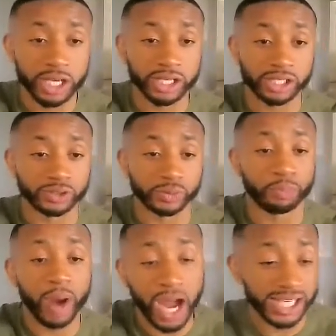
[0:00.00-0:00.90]
There's
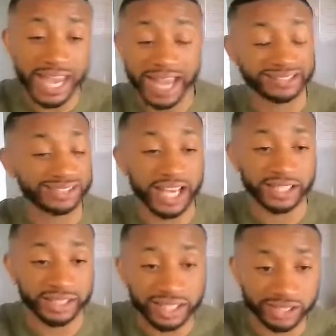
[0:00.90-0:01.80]
podcasts
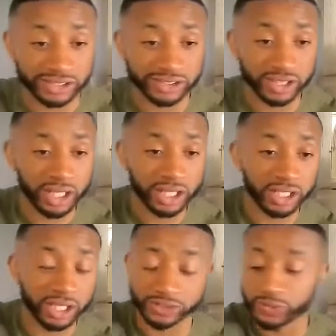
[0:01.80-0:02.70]
like this.
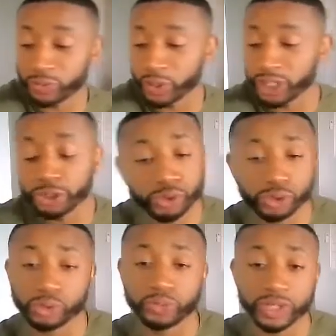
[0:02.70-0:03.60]
There's free
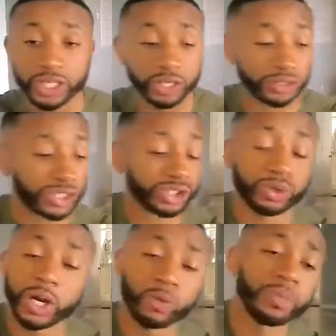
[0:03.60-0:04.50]
YouTube videos. There's
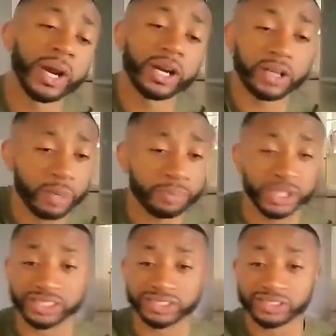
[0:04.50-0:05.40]
credit repair
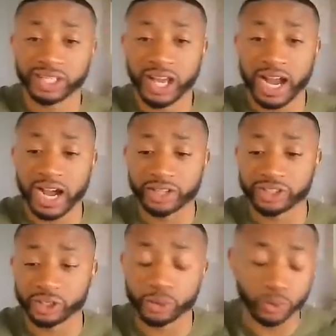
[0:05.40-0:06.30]
companies out
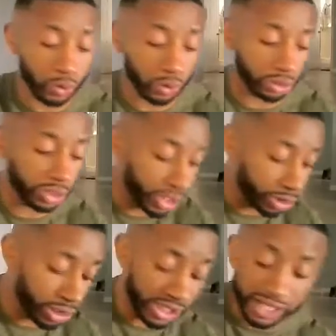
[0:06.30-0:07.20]
there who will
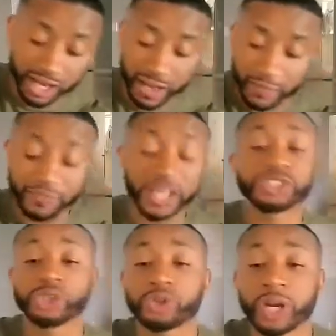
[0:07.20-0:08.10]
literally
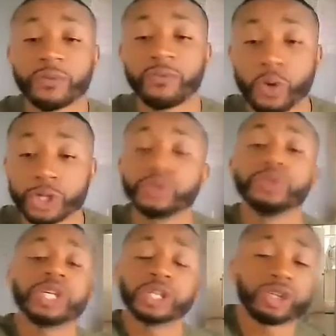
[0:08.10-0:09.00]
fix your credit for you.
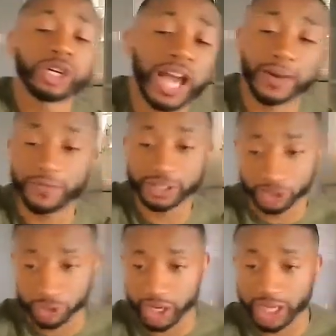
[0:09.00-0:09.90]
You can learn how to fix
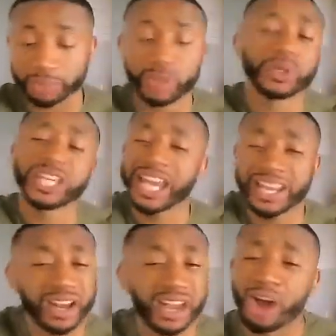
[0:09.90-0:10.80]
your credit, but we
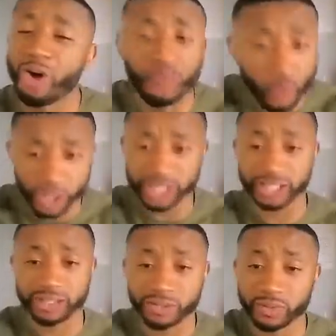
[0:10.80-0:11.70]
can't avoid
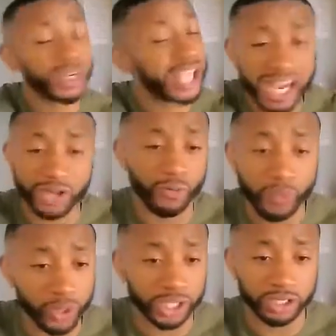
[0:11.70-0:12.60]
it. We can't
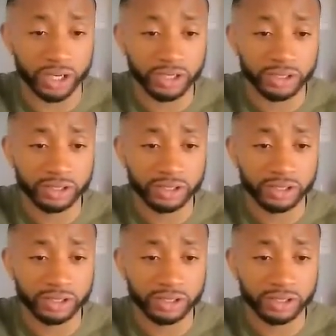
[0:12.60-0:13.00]
avoid it, y'all.